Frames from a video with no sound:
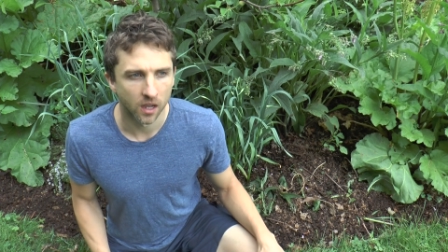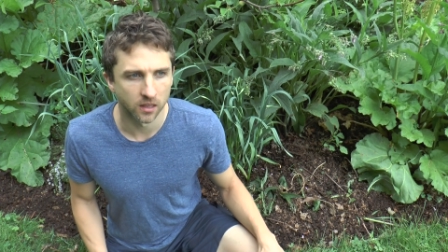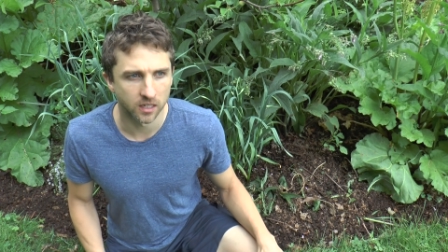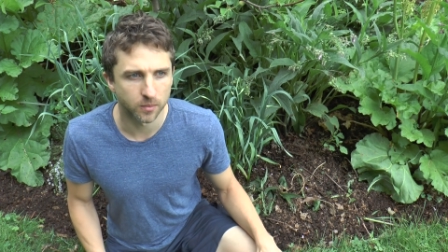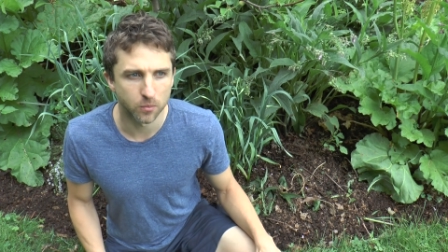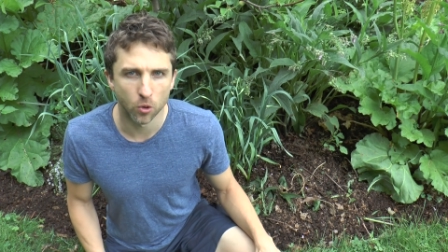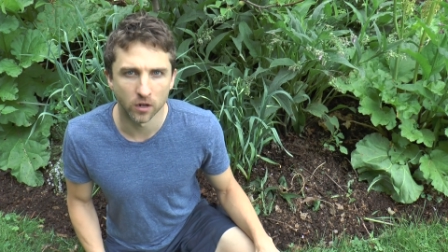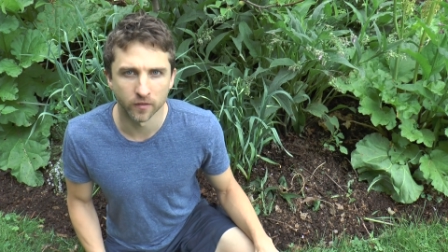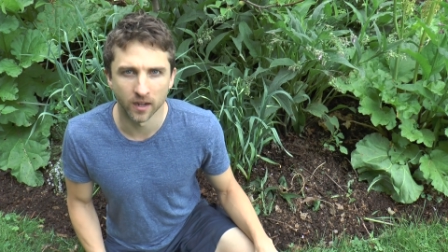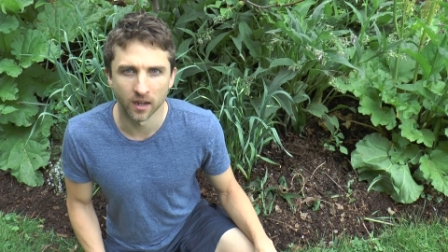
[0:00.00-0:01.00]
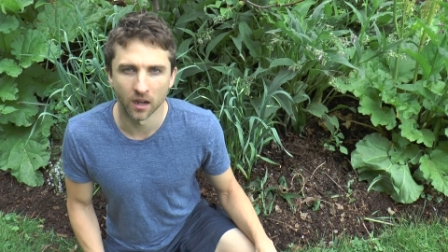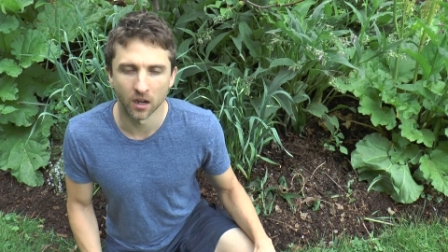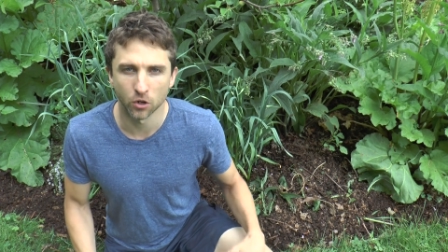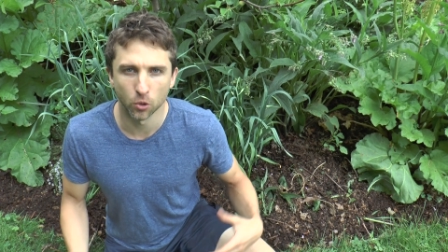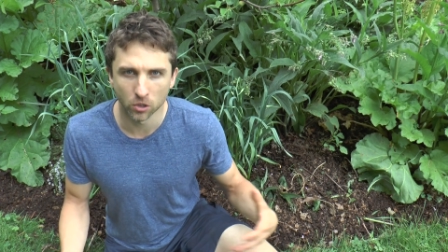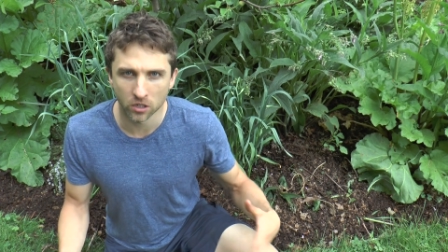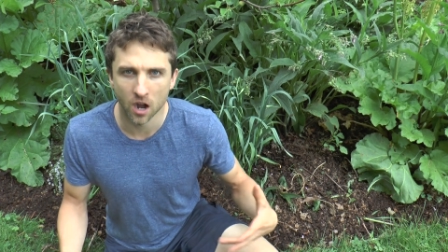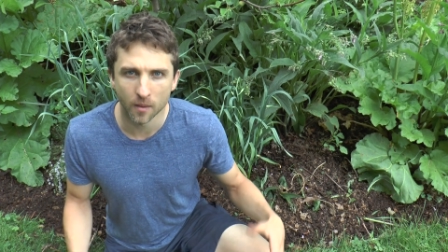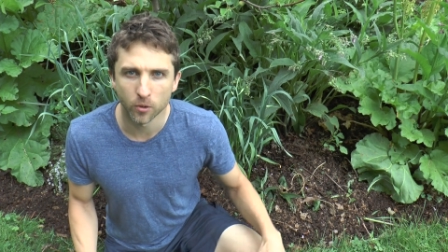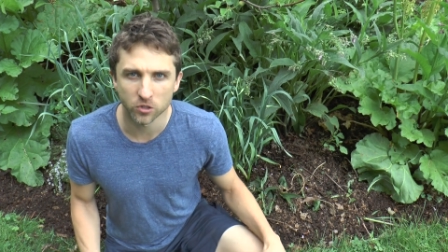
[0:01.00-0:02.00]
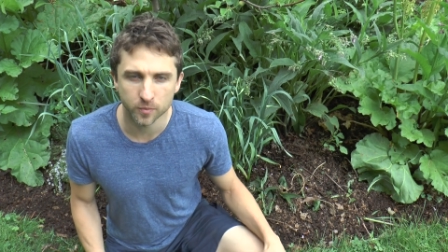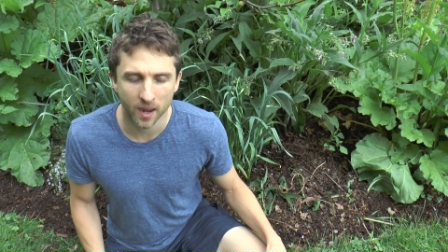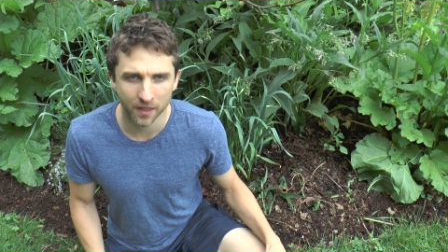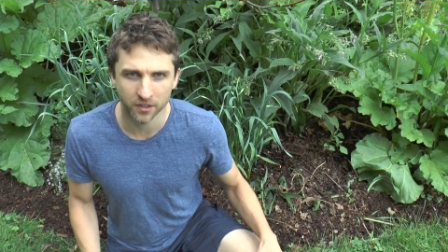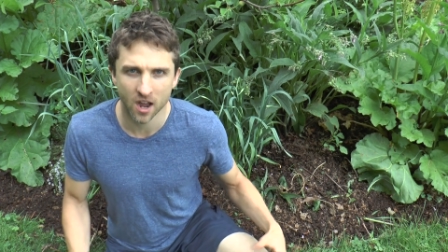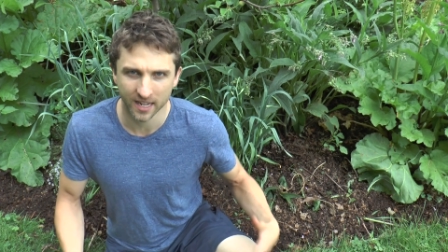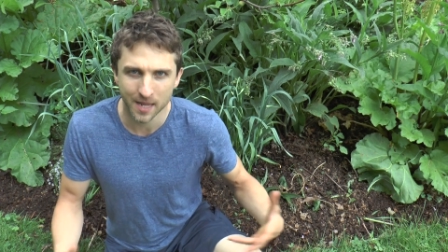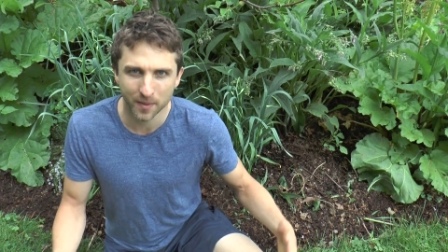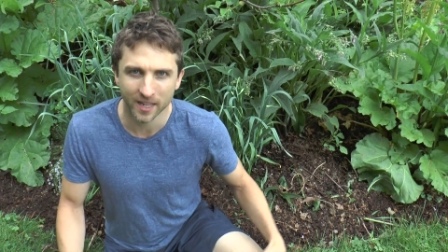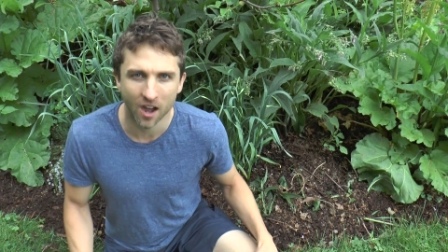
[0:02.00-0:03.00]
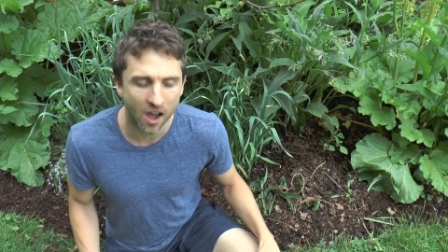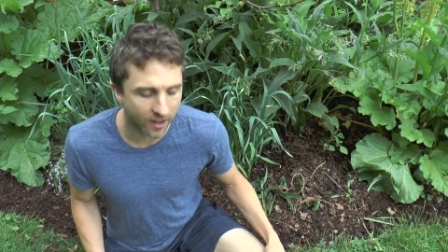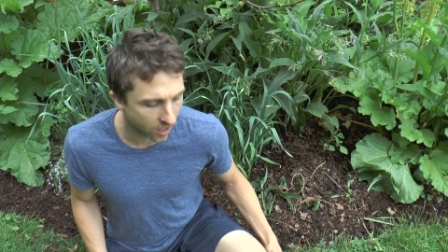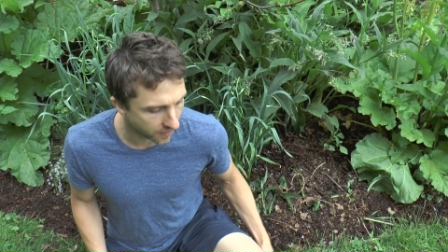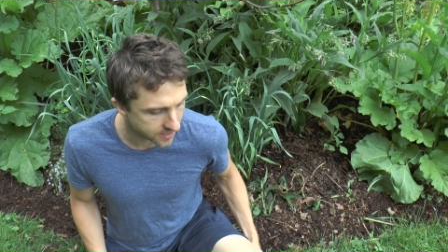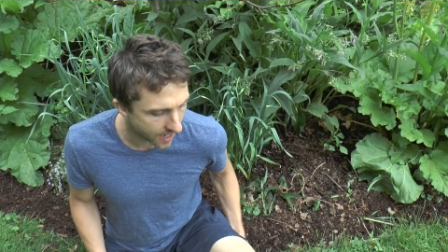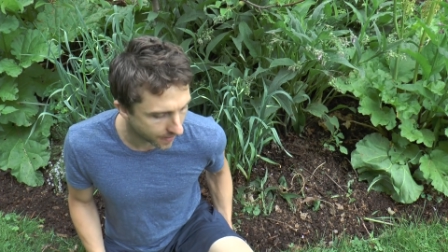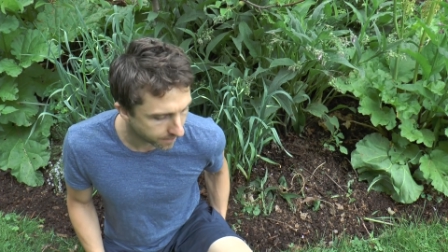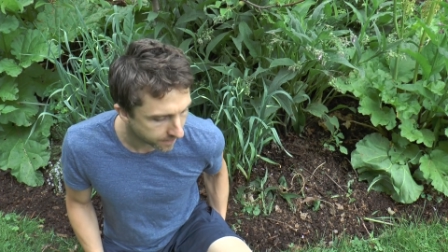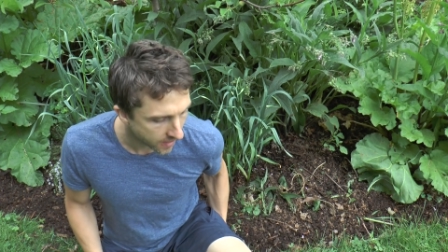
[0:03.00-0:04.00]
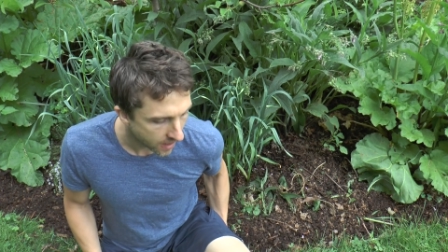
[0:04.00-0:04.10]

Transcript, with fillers: a little bit more of a cooler compost pile. They're not keeping it hot all the time.